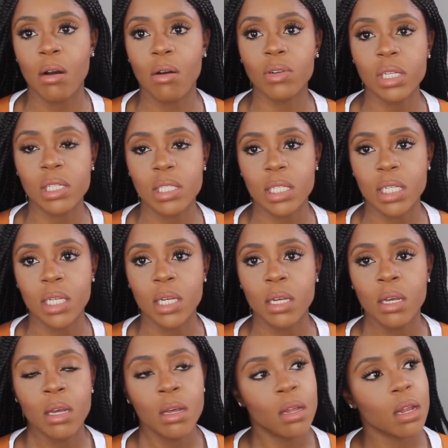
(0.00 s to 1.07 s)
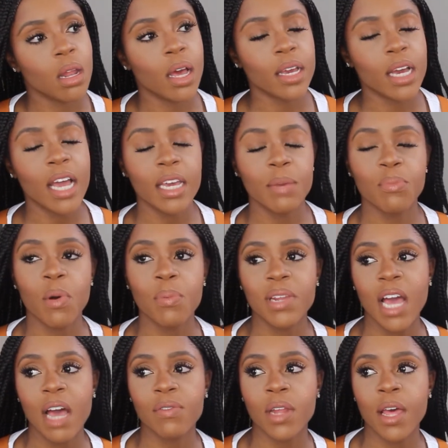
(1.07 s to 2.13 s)
honestly like i can probably
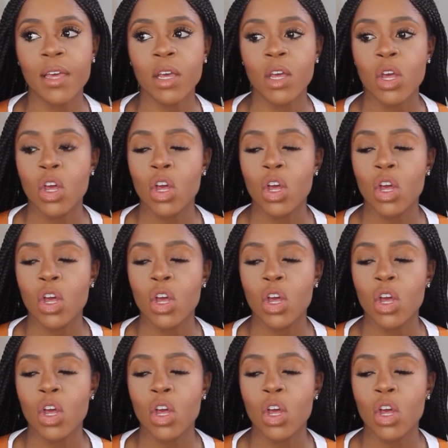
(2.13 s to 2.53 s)
have like